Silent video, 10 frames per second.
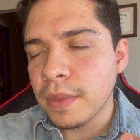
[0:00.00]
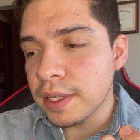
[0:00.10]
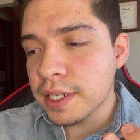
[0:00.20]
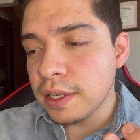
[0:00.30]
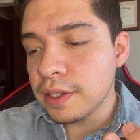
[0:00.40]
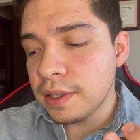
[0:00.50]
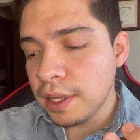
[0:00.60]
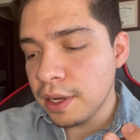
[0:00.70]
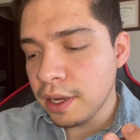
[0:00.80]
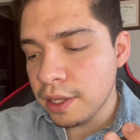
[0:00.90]
The seller
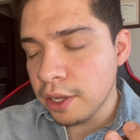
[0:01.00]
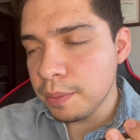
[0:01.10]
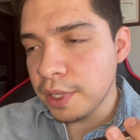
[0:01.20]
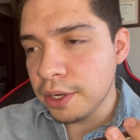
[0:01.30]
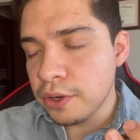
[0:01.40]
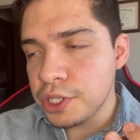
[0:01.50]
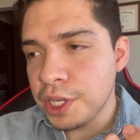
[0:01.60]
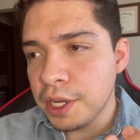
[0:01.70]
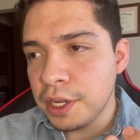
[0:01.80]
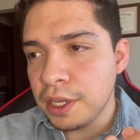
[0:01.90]
did end up
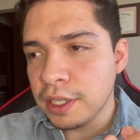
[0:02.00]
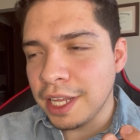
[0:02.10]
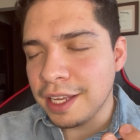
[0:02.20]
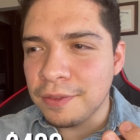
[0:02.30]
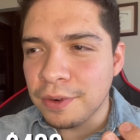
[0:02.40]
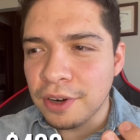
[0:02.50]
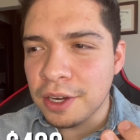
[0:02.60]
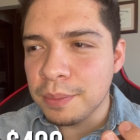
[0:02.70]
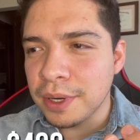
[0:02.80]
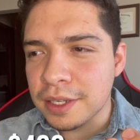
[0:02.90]
negotiating like
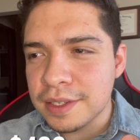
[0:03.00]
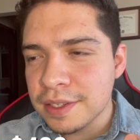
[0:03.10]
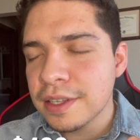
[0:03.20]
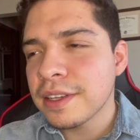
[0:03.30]
$400.